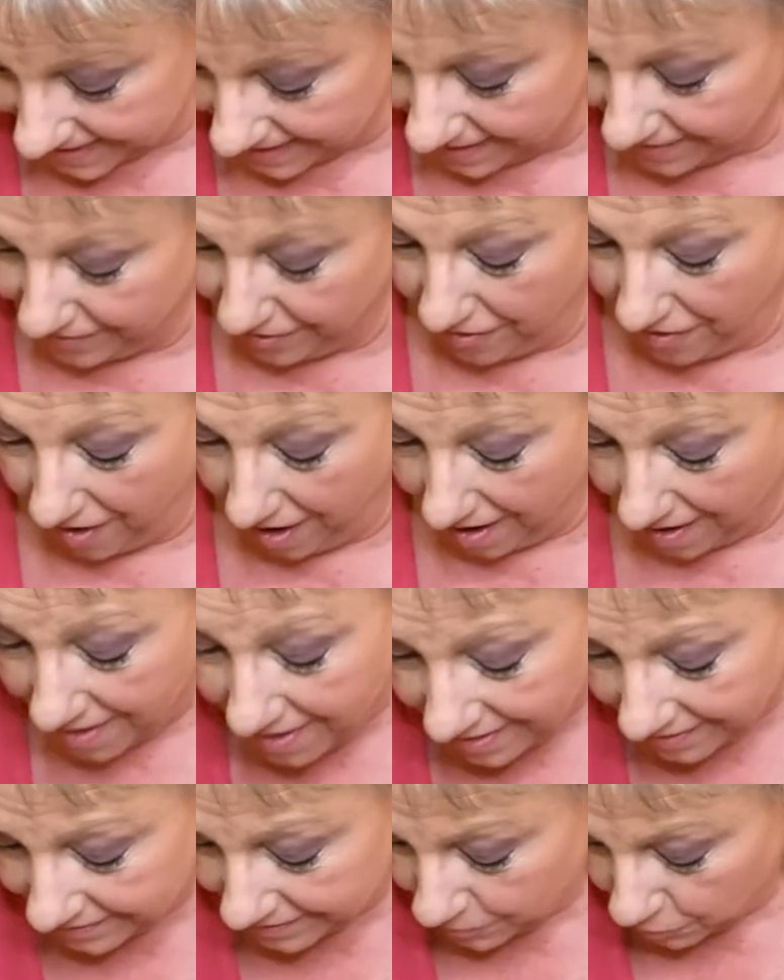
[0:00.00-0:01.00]
and they're
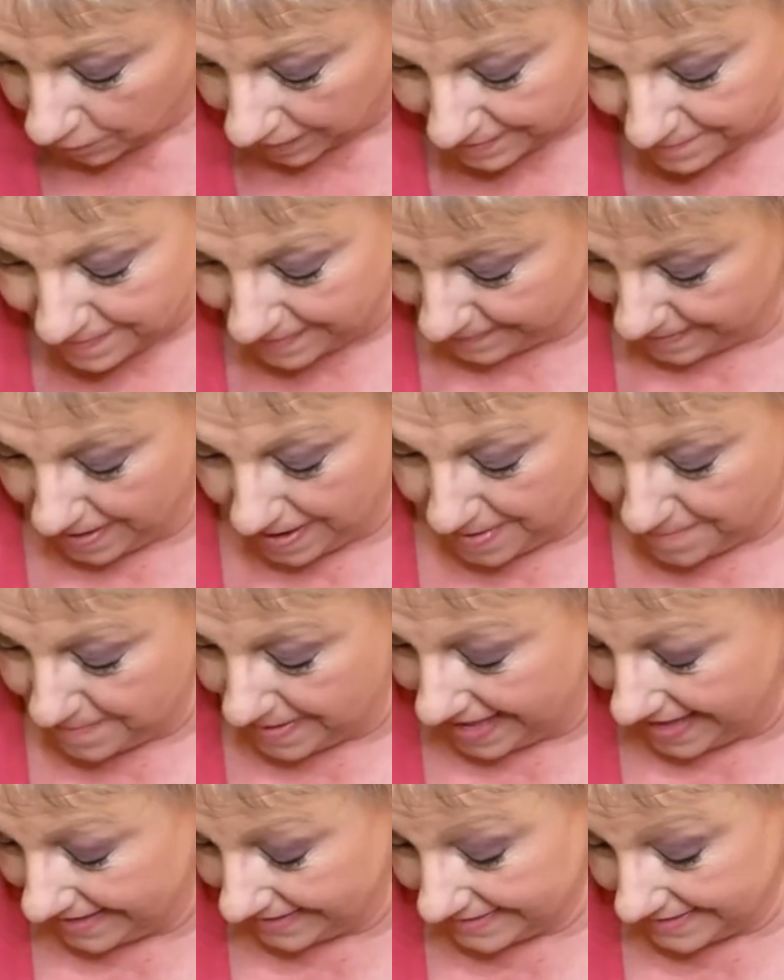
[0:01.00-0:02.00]
all in one
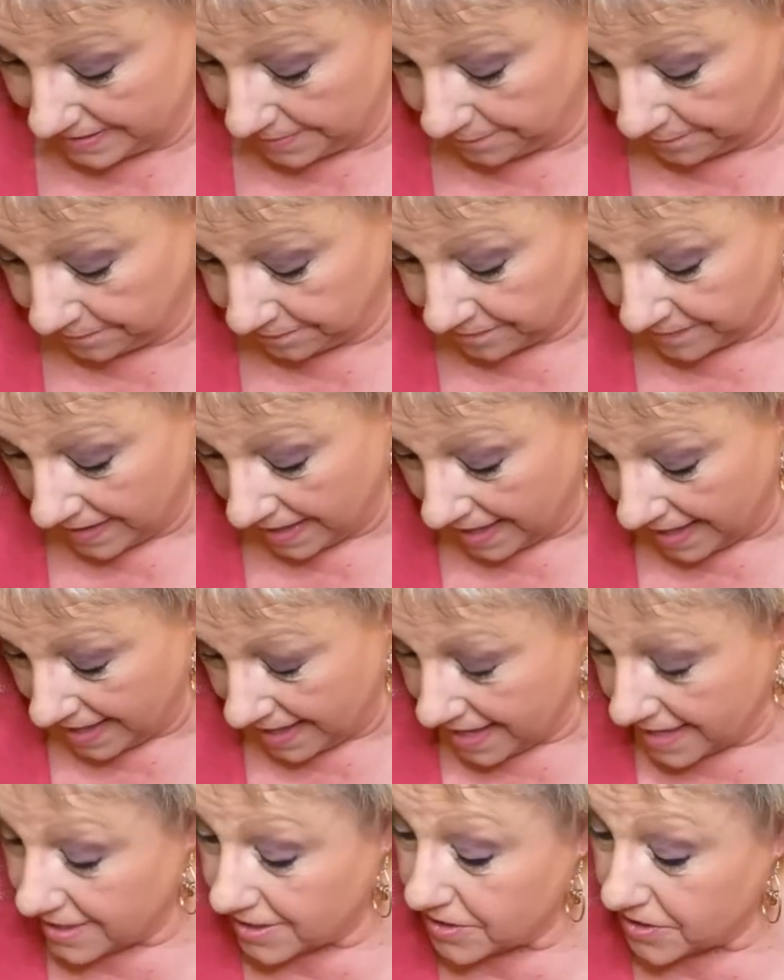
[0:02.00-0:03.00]
compact.
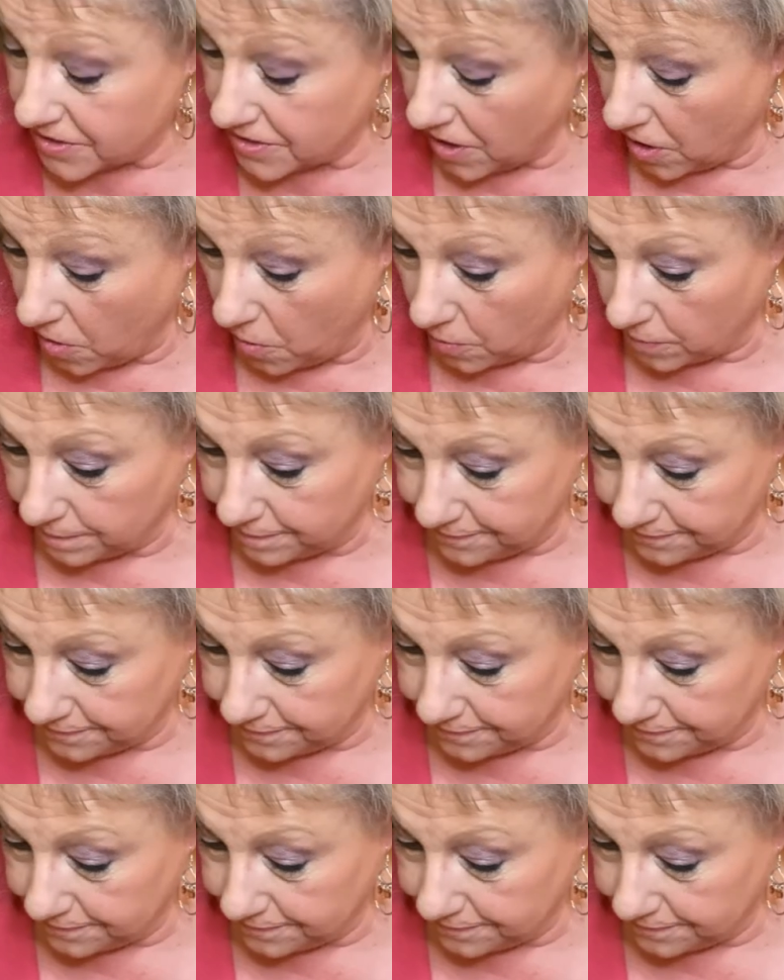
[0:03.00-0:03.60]
So